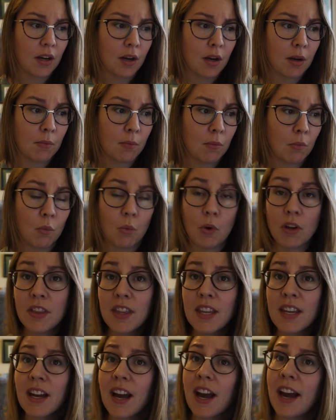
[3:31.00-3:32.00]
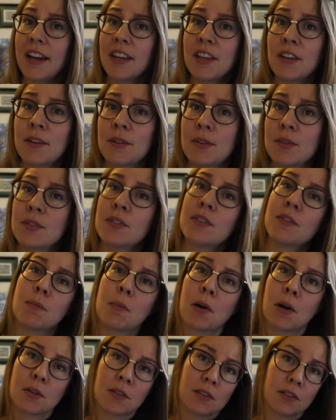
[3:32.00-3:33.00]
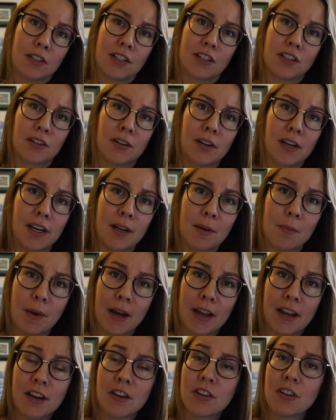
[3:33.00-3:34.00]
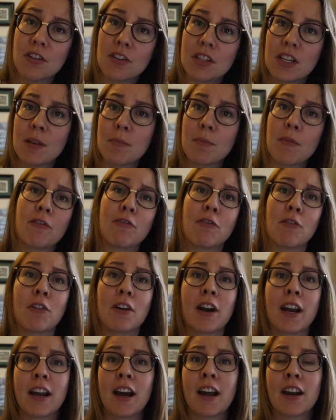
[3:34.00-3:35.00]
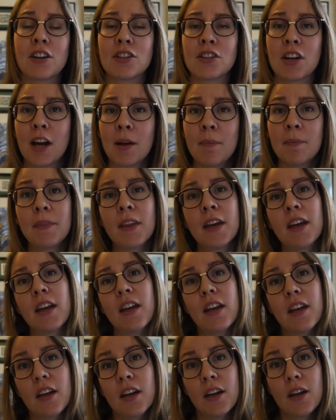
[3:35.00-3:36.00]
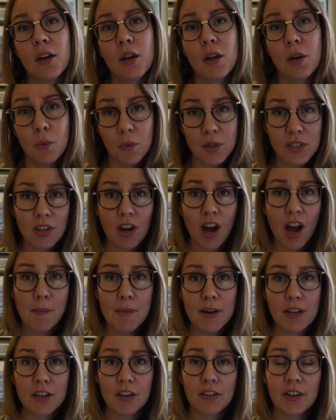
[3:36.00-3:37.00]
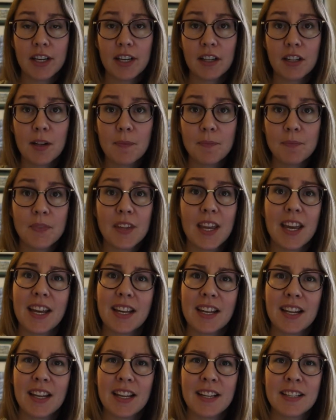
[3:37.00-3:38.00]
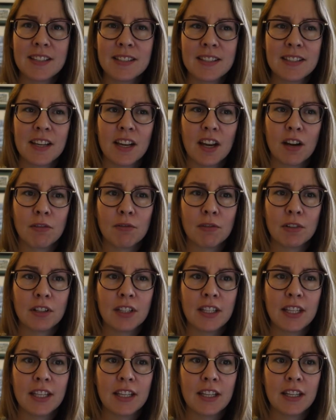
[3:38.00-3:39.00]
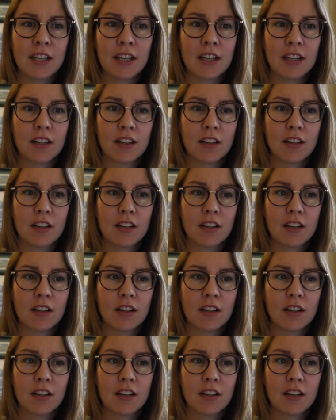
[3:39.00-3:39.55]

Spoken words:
One thing I used personally during my internship before I got a job was Common Curriculum, and it's a really